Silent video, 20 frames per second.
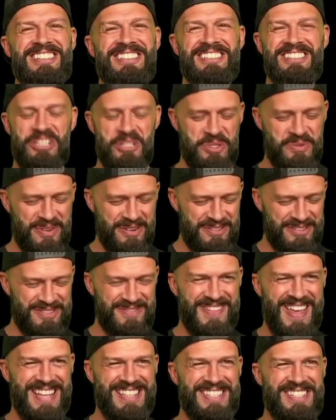Illusion Weaver,
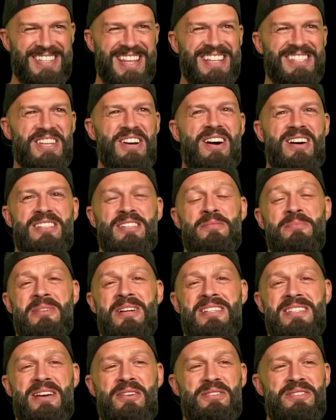that's awesome,
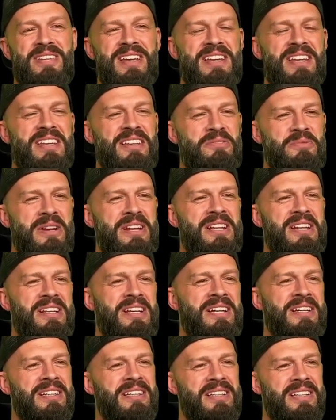because I was like getting ready
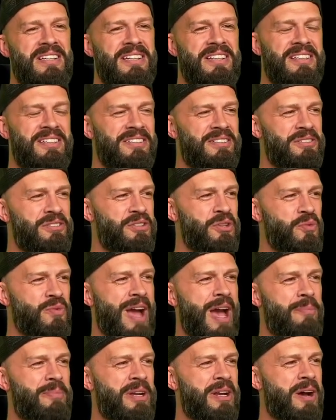to
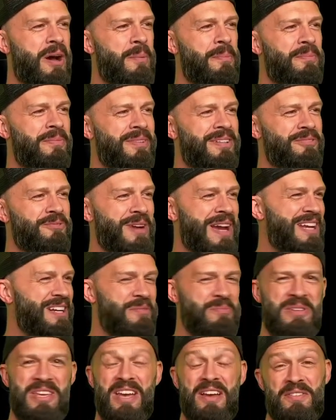wrap it up.
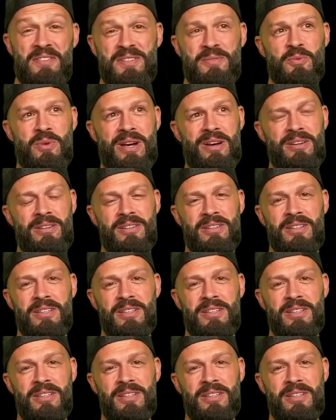Random gifts. Well,